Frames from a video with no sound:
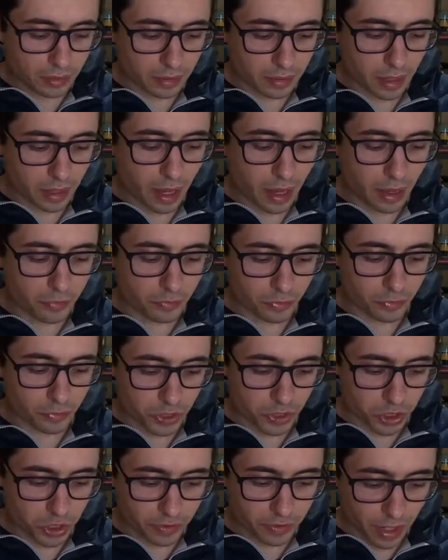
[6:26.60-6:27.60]

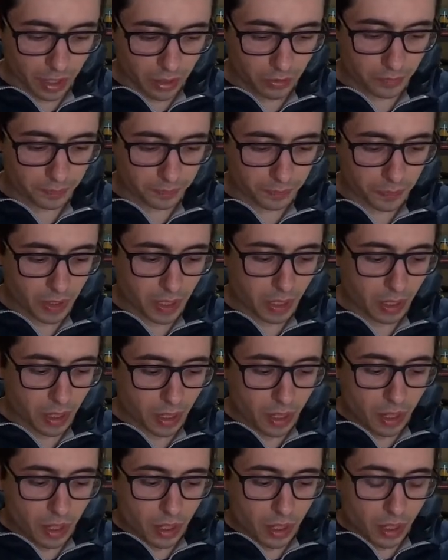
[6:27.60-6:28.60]
average value.
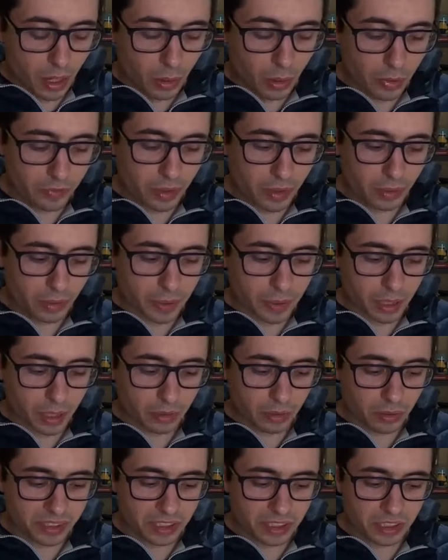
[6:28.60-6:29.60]
However,
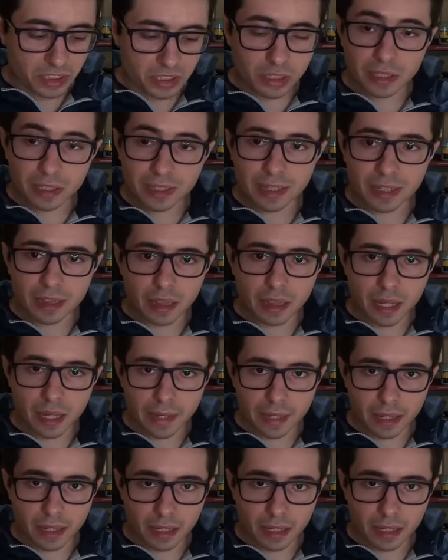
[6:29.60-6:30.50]
because it's not like